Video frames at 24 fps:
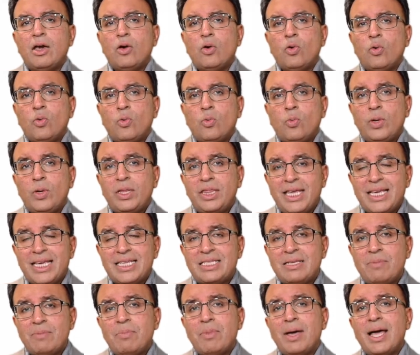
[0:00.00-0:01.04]
With this
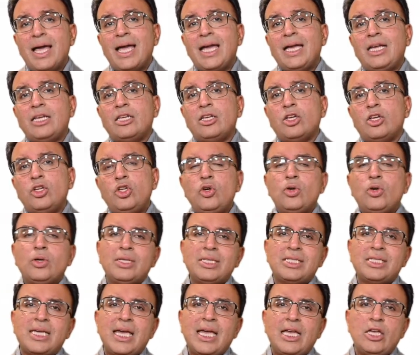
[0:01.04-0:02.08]
in mind, you can
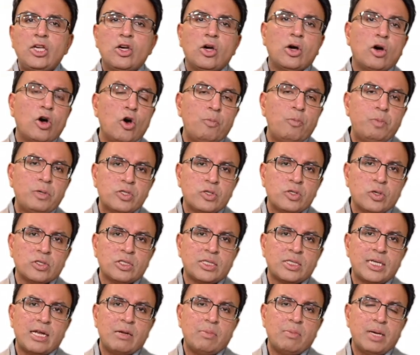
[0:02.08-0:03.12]
take your open source
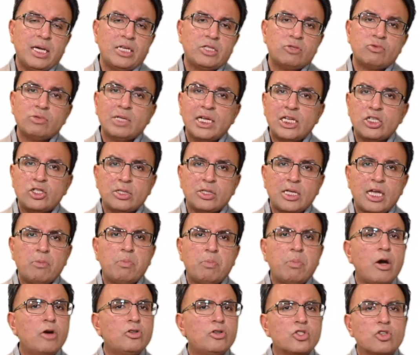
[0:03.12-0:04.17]
database, relational data,
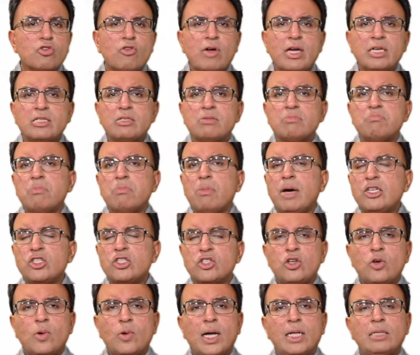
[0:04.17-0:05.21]
Postgres,
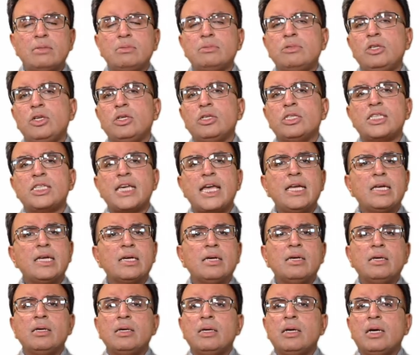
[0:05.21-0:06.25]
MySQL, you can take
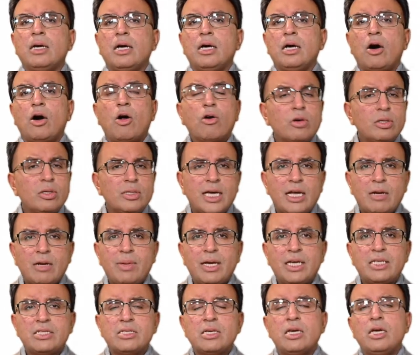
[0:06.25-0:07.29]
Oracle
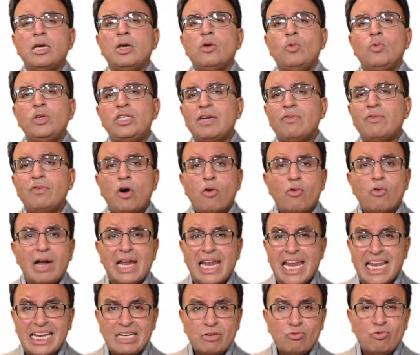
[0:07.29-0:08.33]
database, whichever
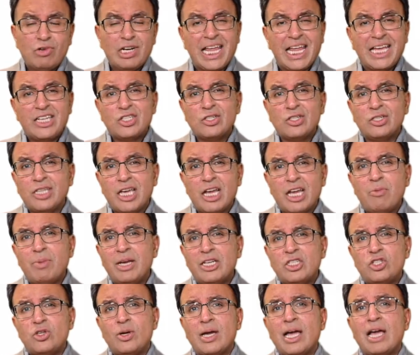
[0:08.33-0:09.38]
relational
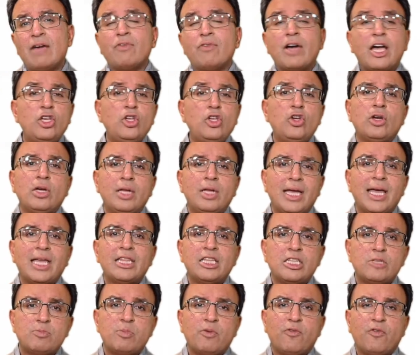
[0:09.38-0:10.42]
database you have, and you can get
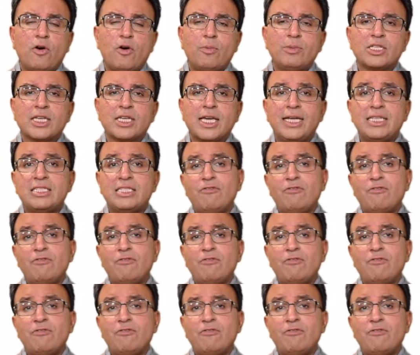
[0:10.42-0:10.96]
this performance gains.